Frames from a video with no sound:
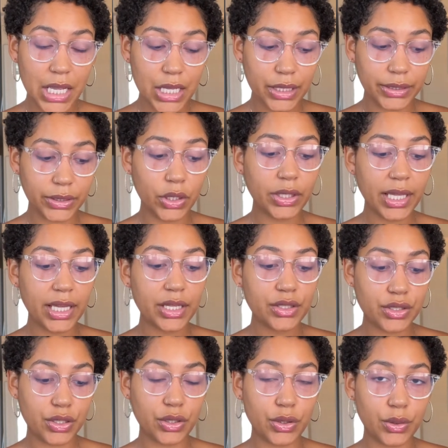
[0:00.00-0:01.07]
looking
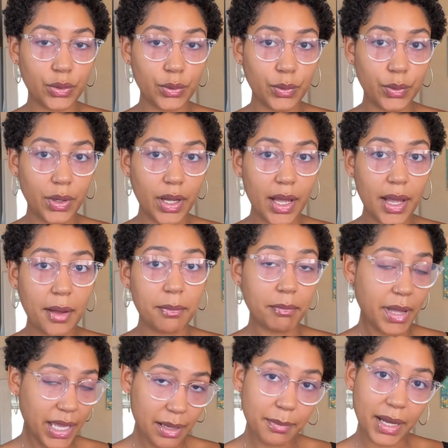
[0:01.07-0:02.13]
to
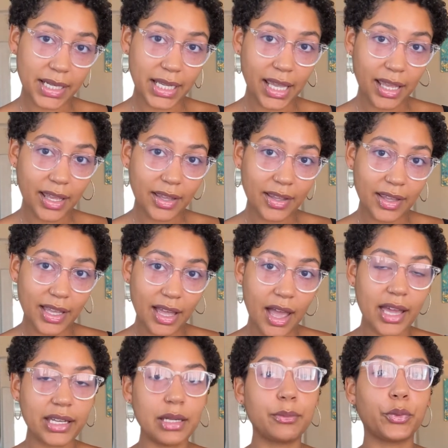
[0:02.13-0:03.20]
make money
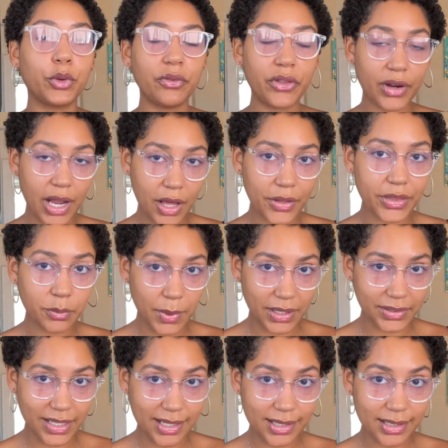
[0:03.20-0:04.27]
and improve their health and
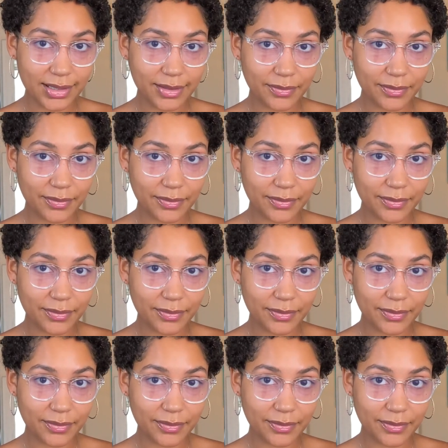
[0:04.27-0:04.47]
wellness,